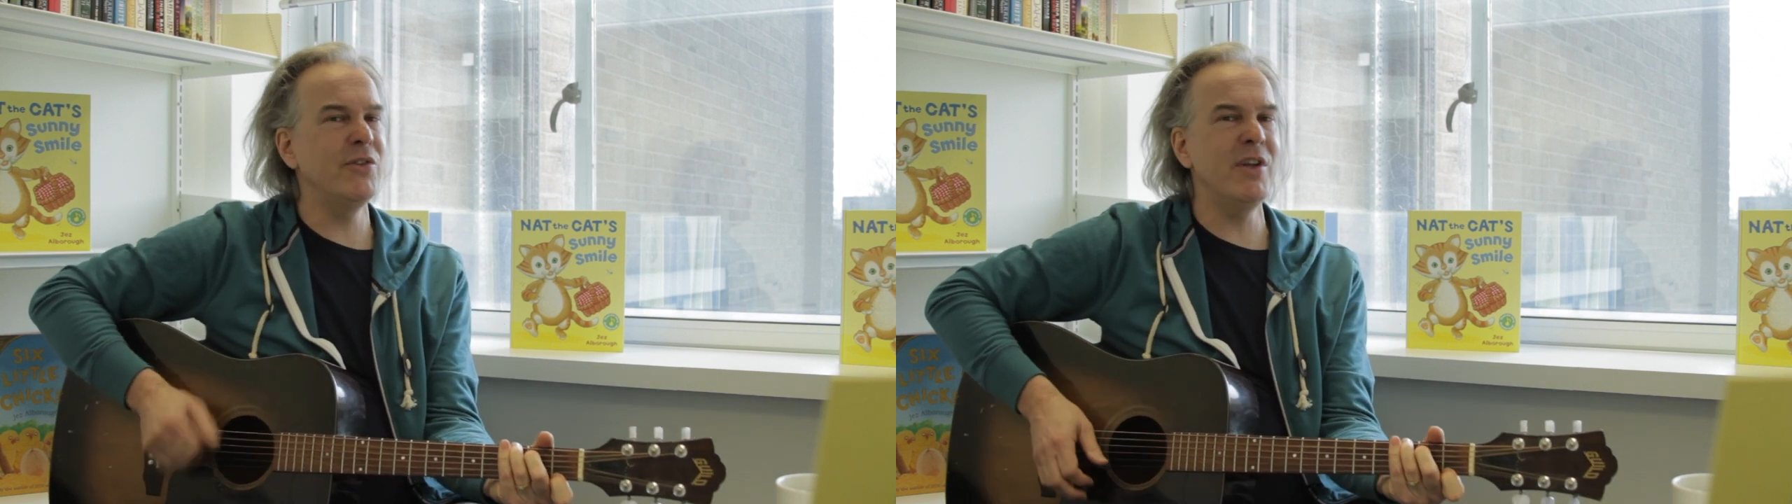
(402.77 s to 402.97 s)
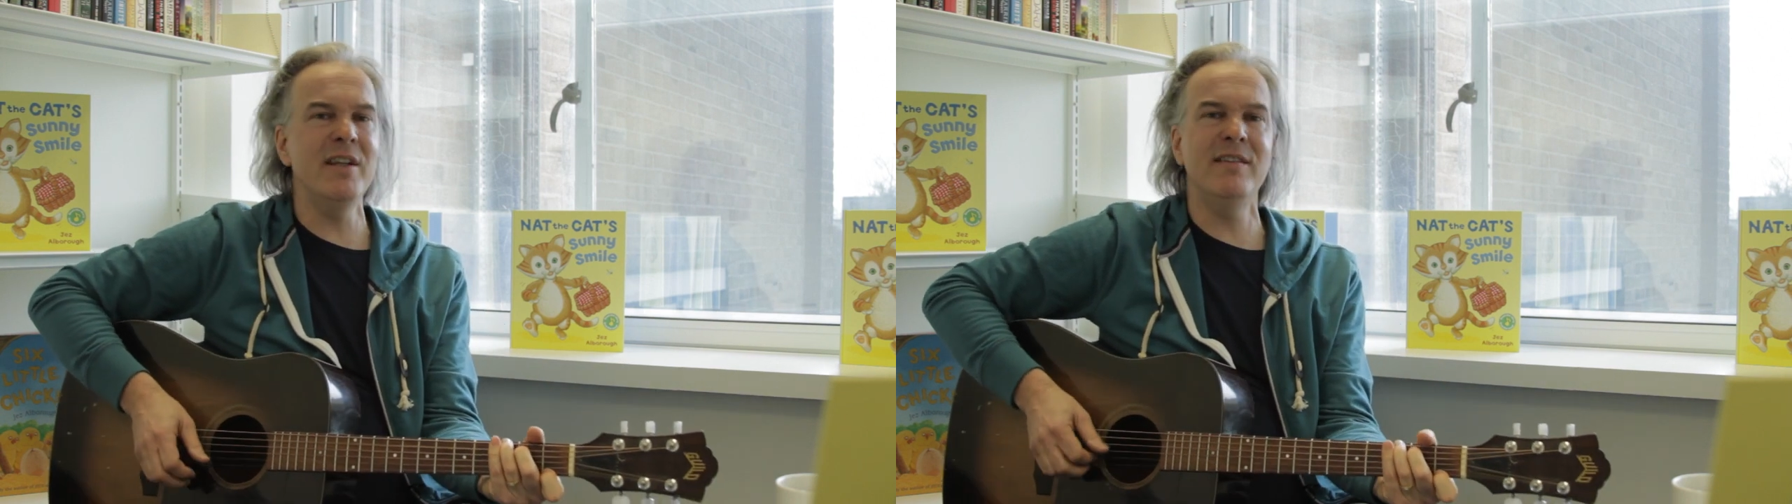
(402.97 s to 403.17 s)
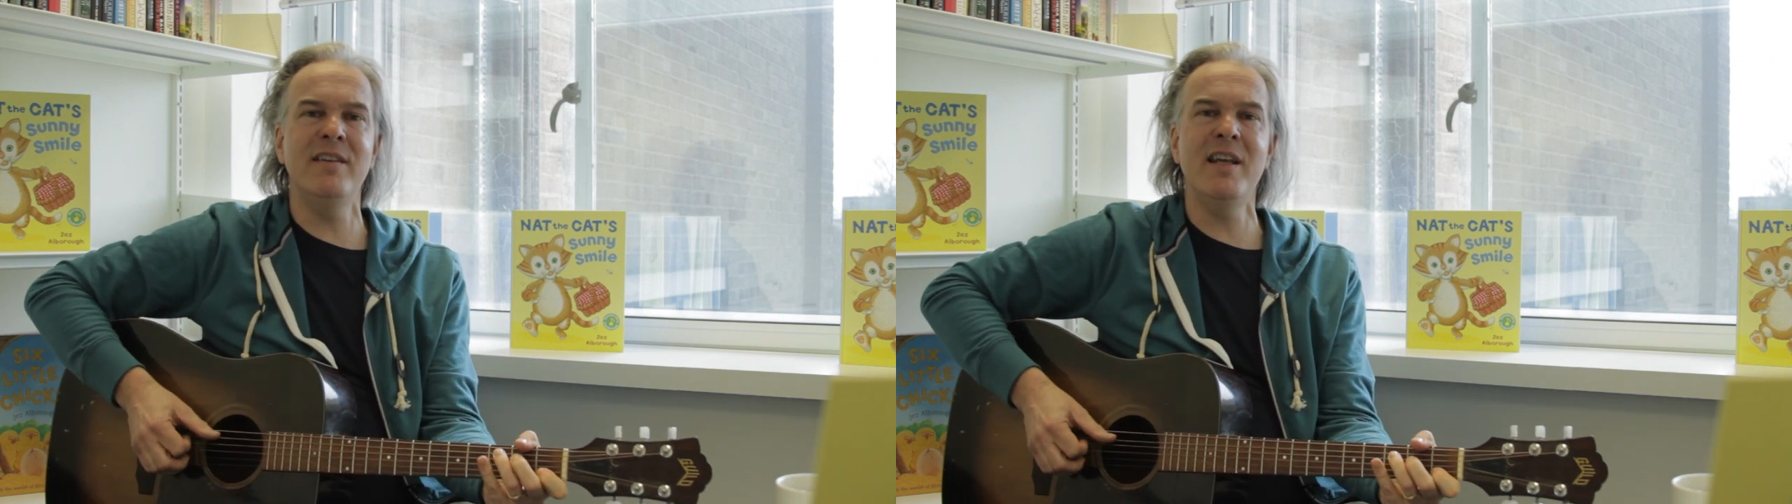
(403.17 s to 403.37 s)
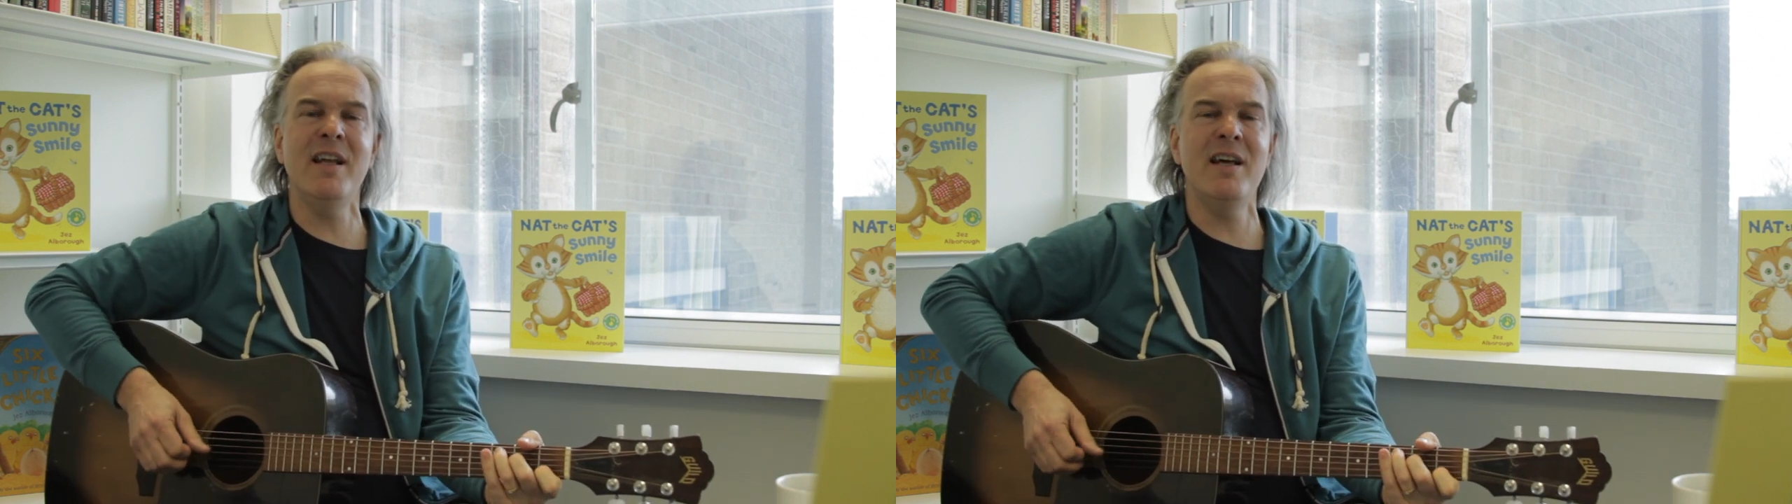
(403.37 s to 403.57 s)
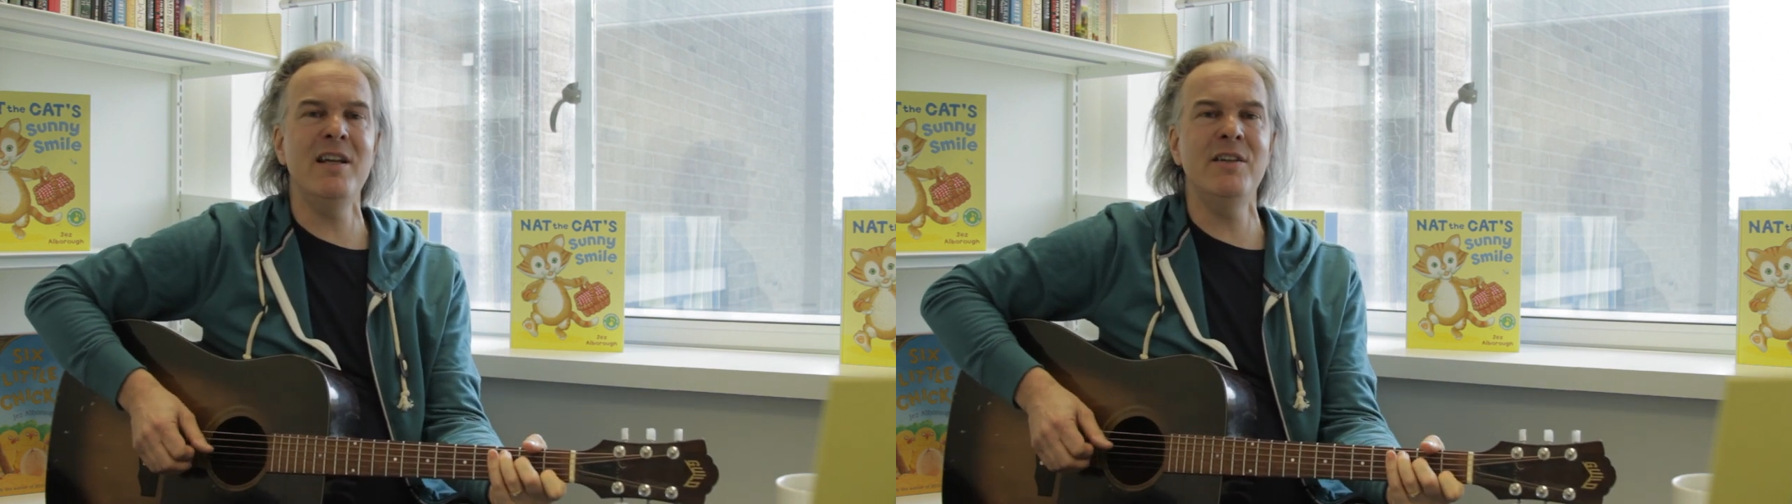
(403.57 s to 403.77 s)

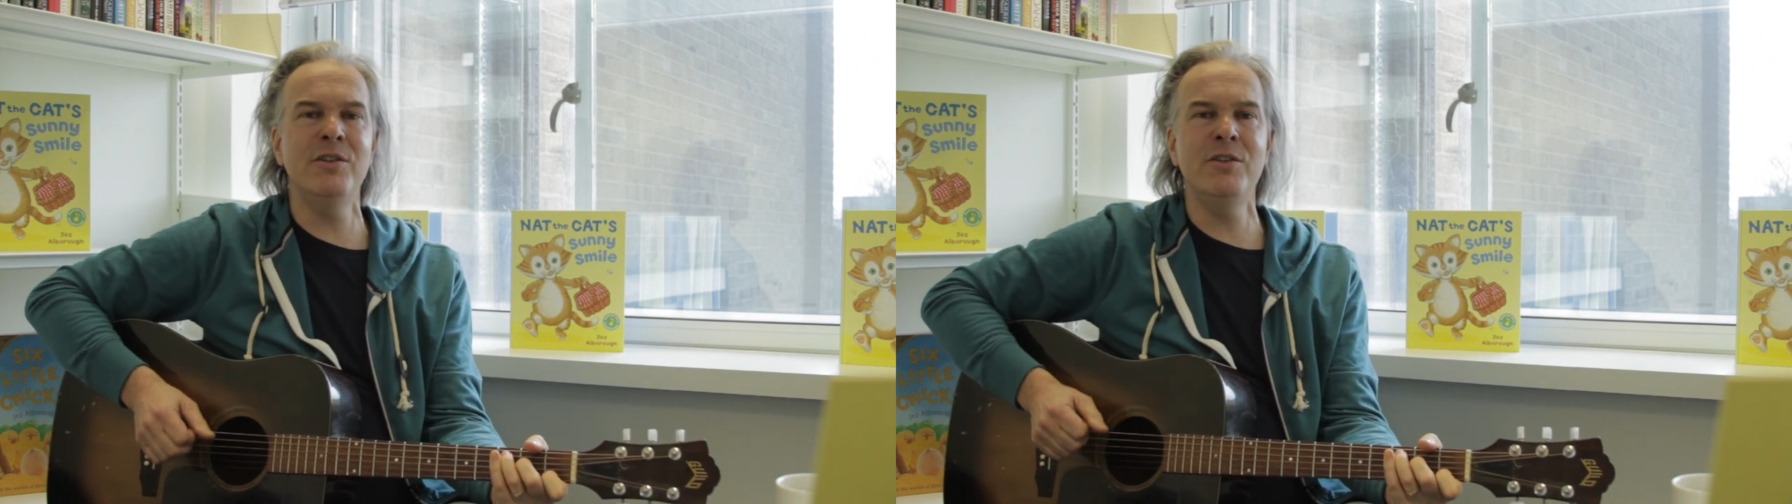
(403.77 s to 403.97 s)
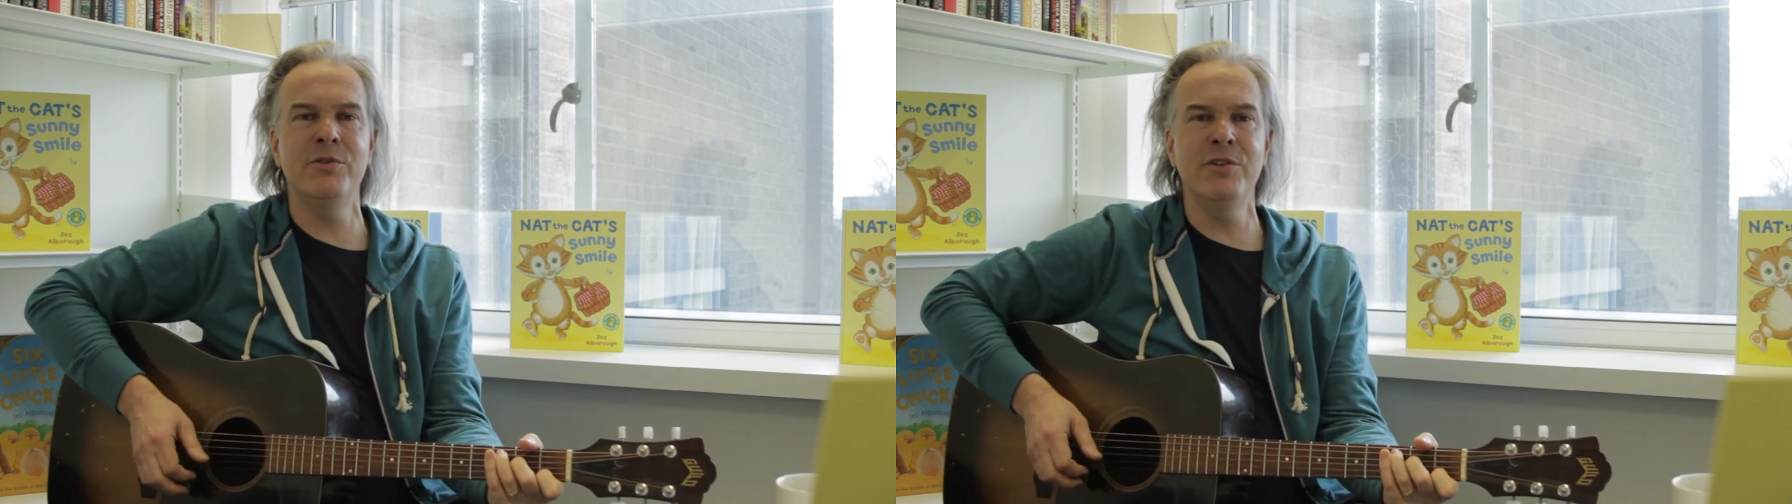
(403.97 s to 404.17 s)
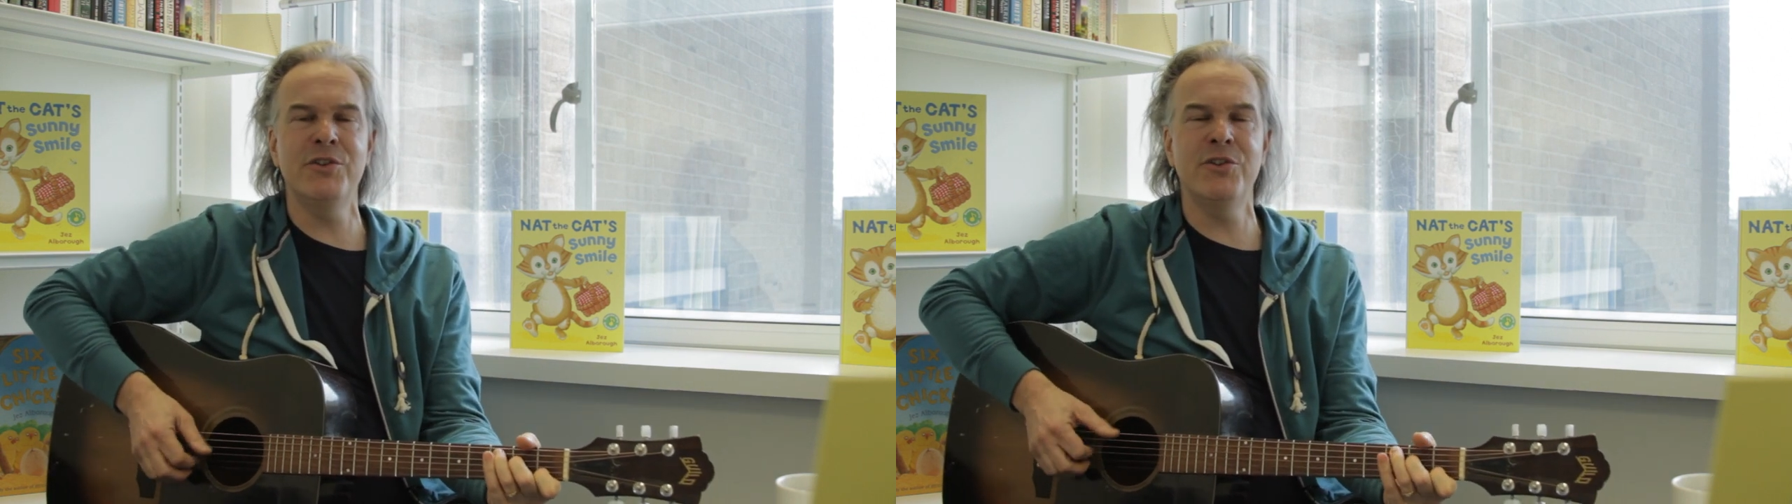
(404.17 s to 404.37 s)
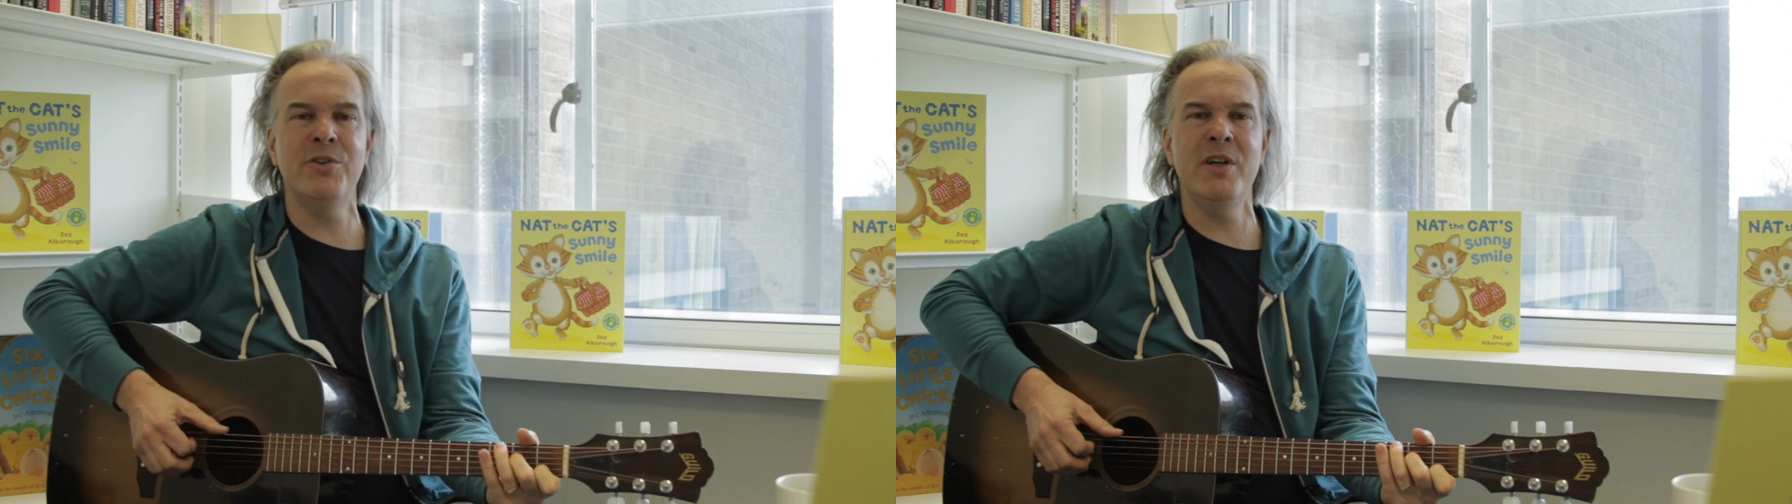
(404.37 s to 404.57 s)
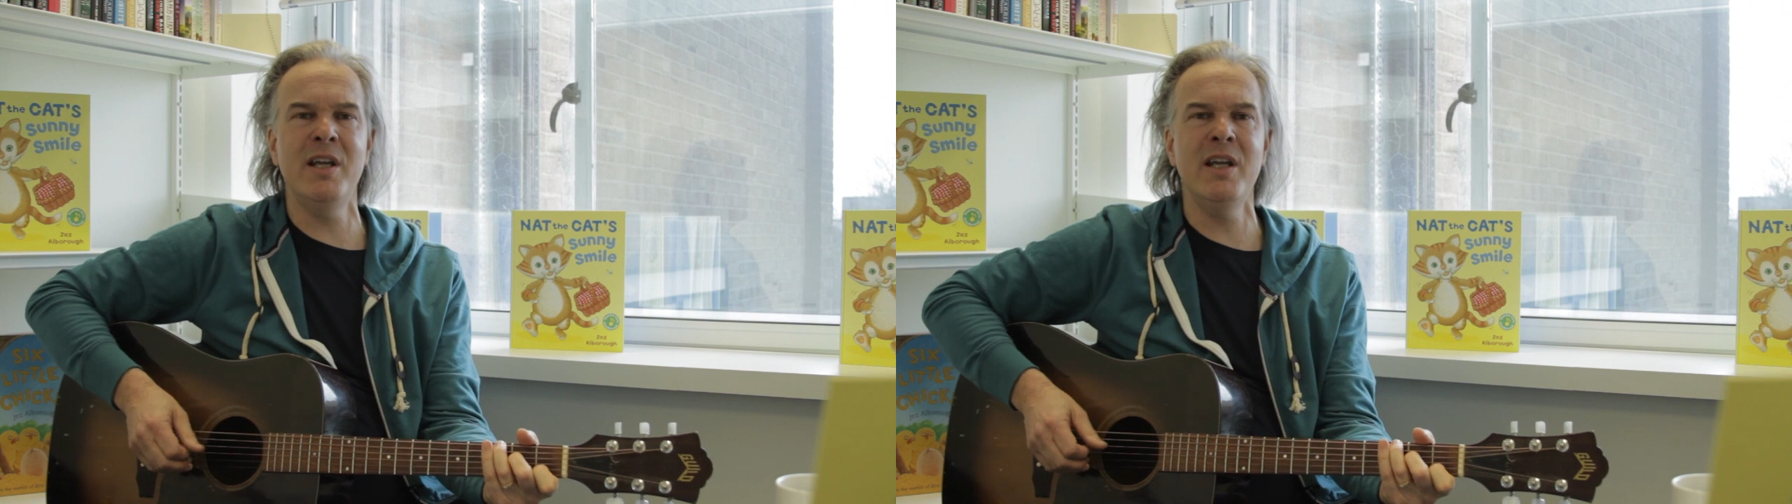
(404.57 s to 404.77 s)
sitting under a
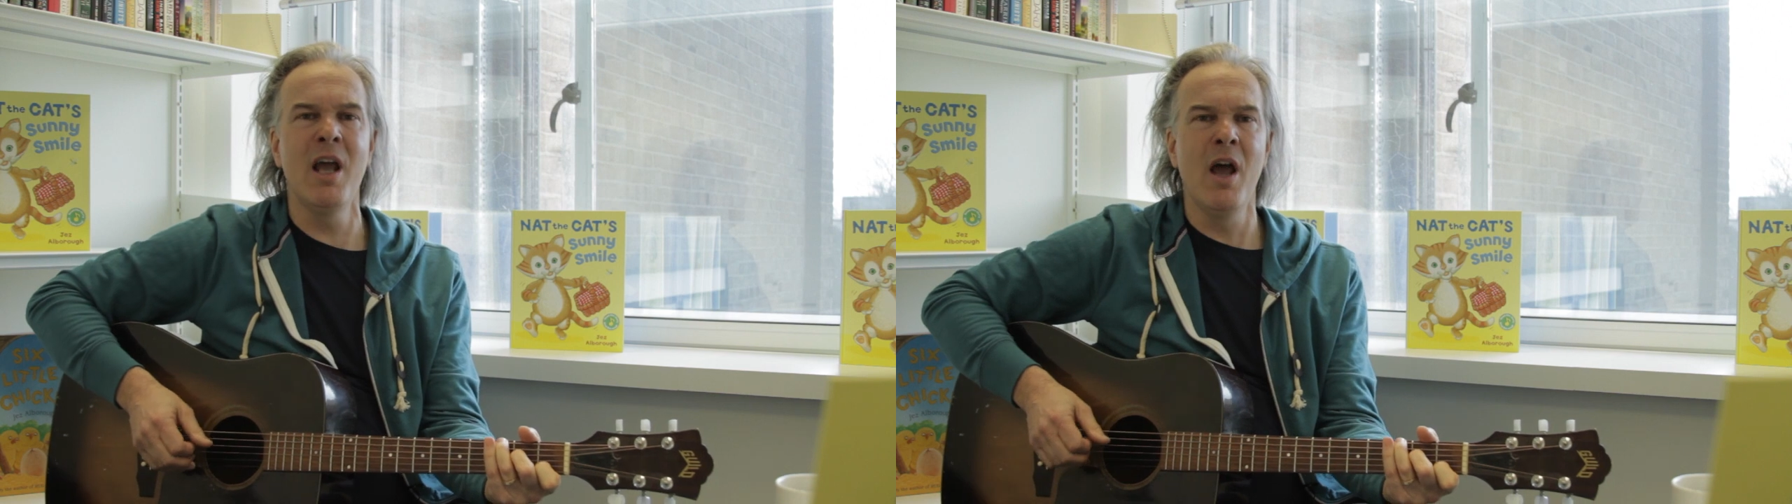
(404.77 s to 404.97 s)
tree,